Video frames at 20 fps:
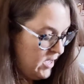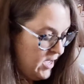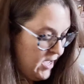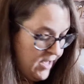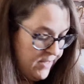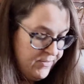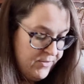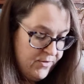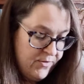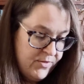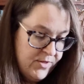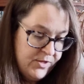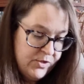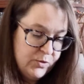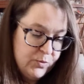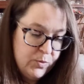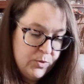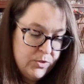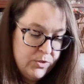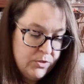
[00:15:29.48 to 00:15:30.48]
And then
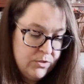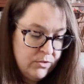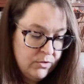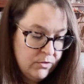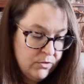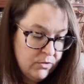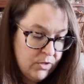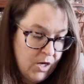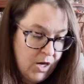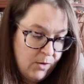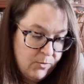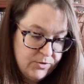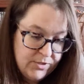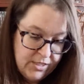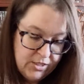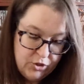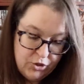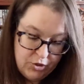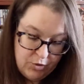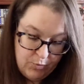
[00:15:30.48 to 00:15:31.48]
this one, I was
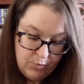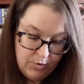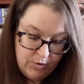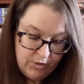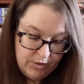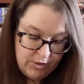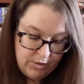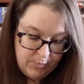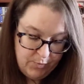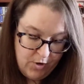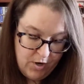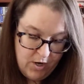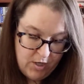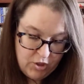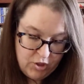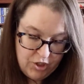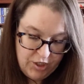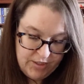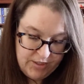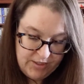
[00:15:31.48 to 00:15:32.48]
actually really
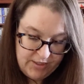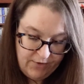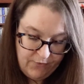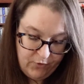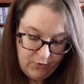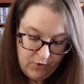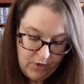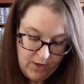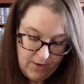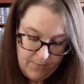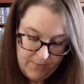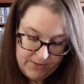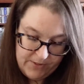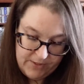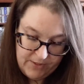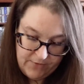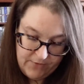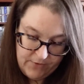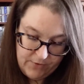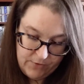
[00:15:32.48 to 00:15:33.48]
surprised. She had several copies
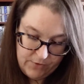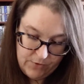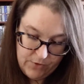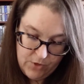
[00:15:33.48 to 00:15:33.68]
of it.